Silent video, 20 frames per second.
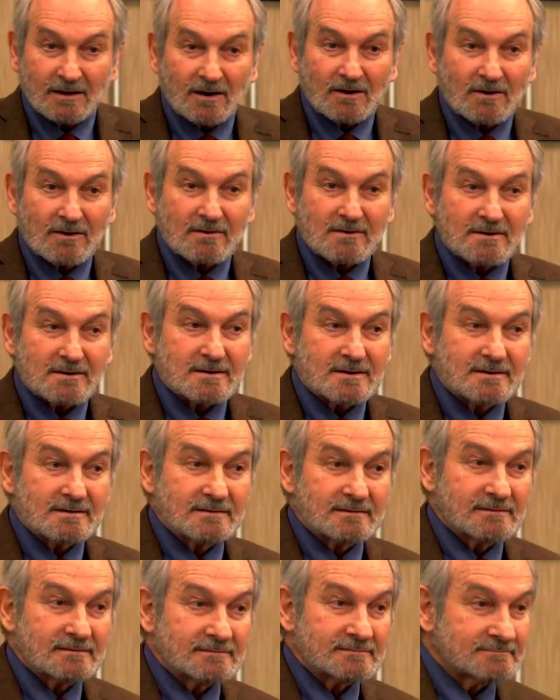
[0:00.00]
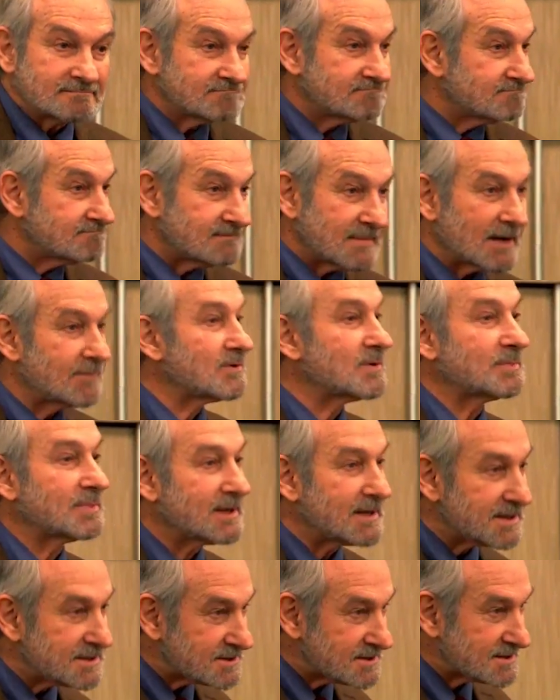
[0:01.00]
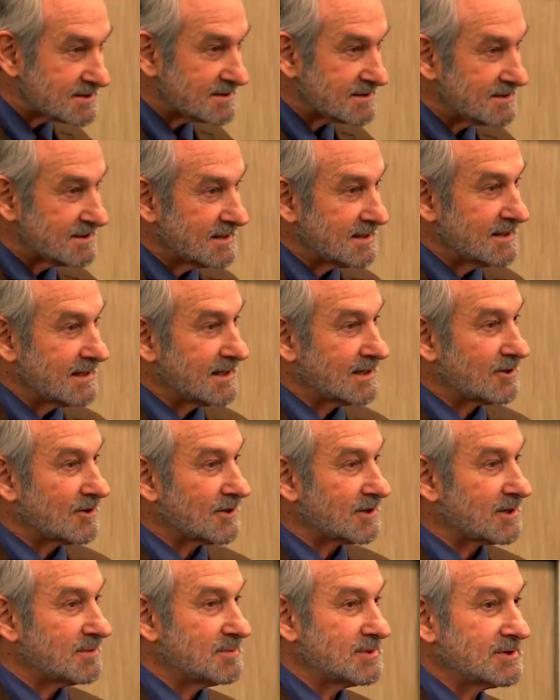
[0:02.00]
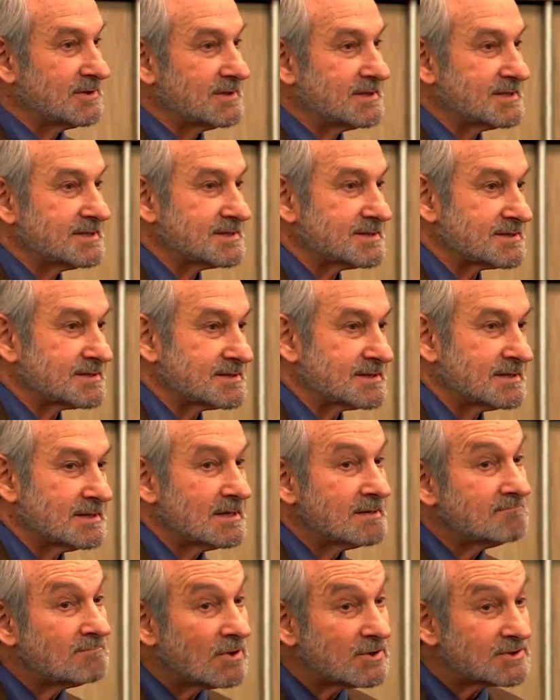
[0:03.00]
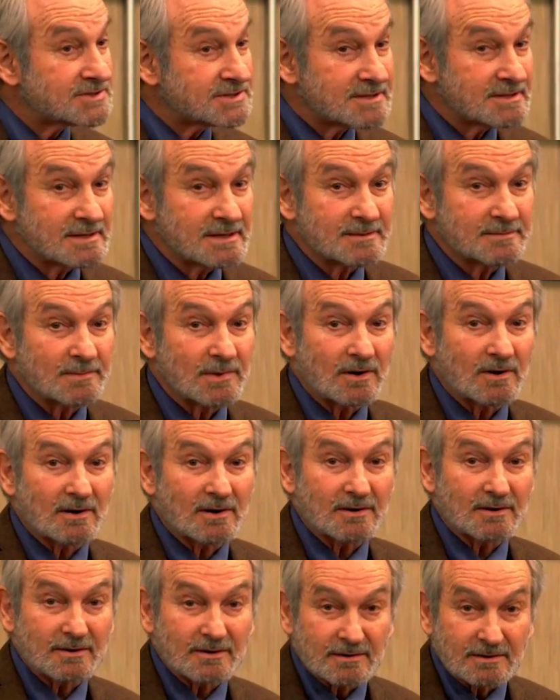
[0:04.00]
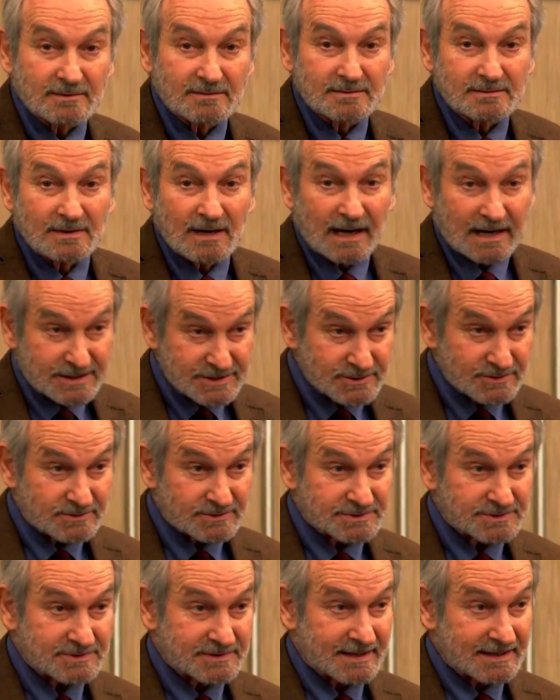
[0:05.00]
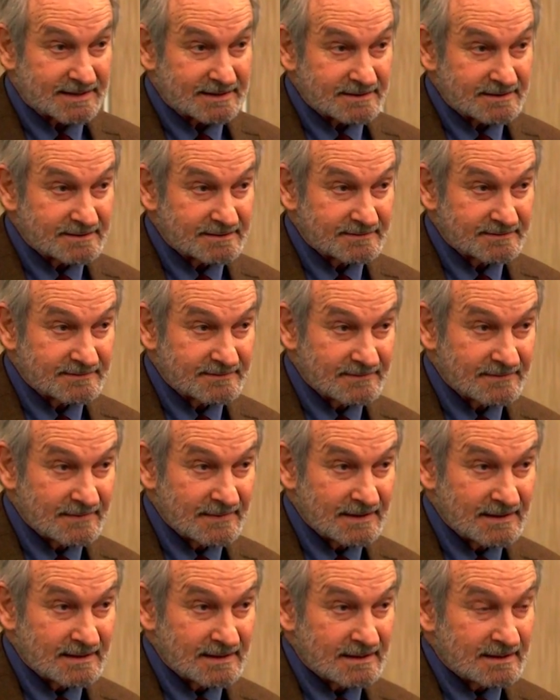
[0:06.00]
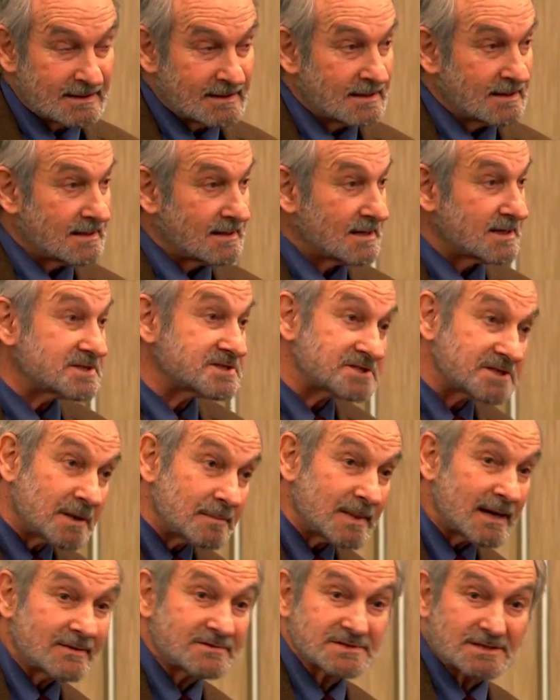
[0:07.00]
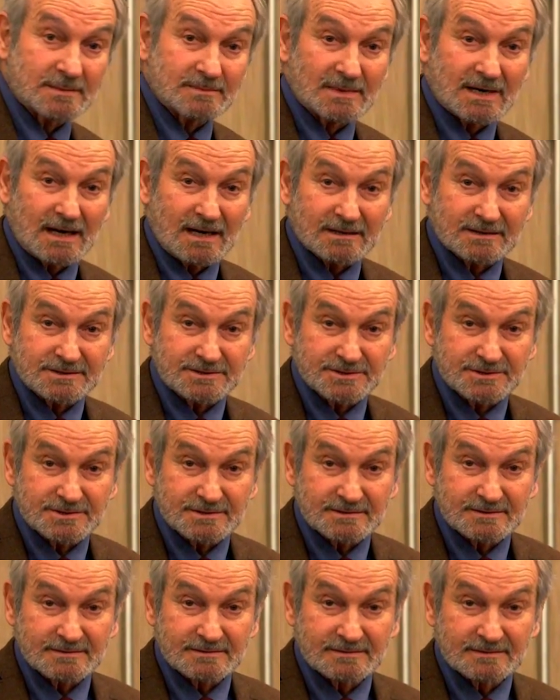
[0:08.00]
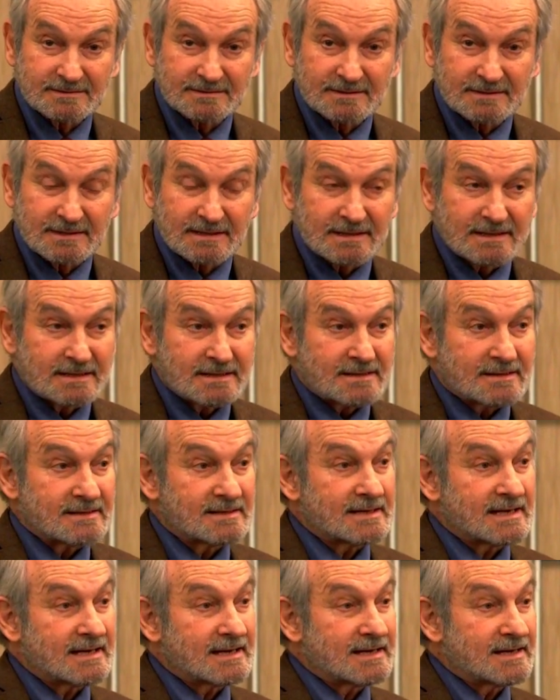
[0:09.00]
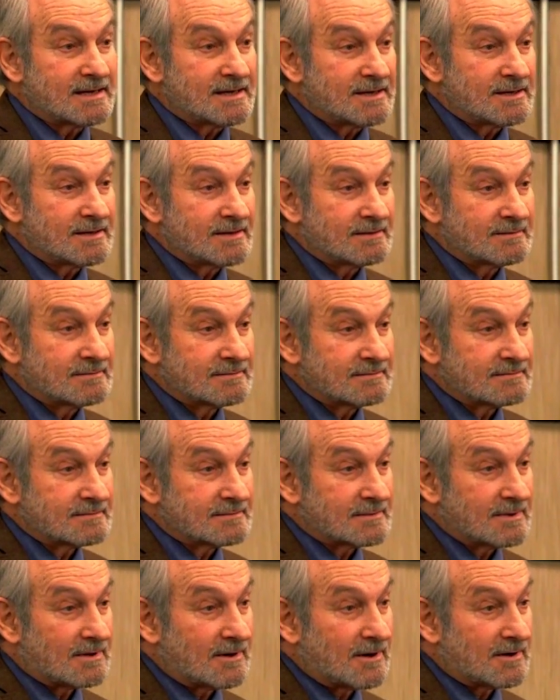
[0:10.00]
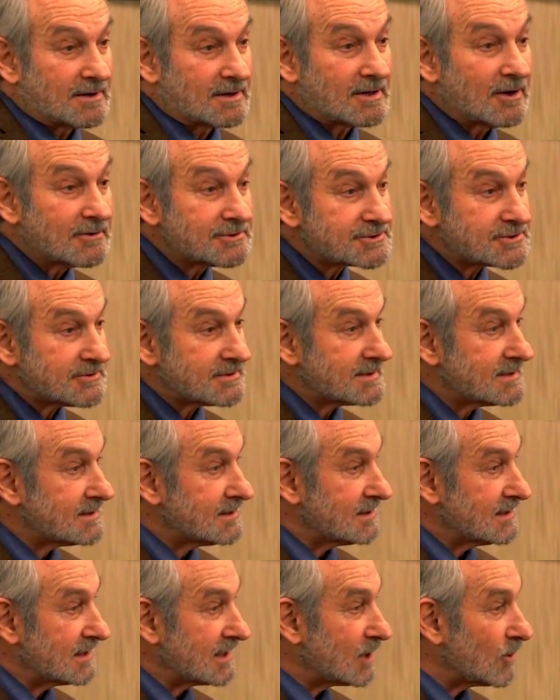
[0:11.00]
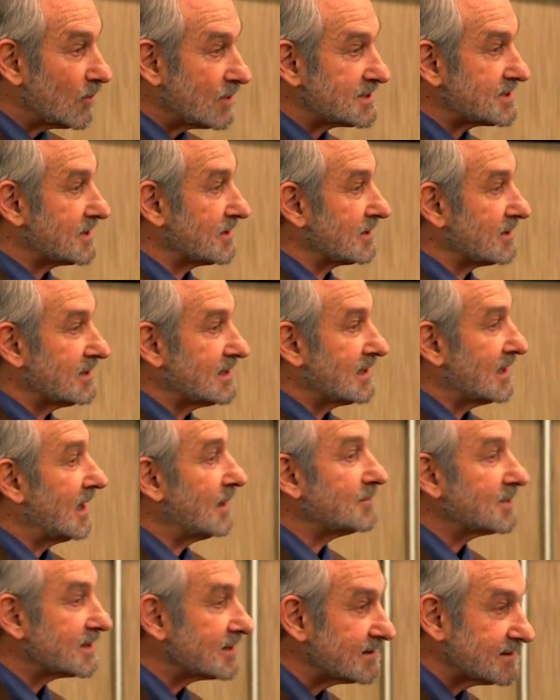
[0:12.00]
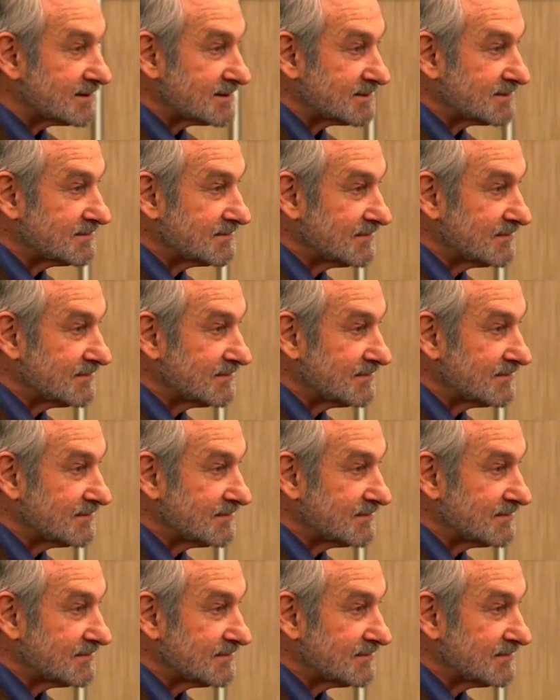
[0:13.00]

are every place in our communities. Most of them are high school trained. Some have some college. They are culturally, linguistically competent.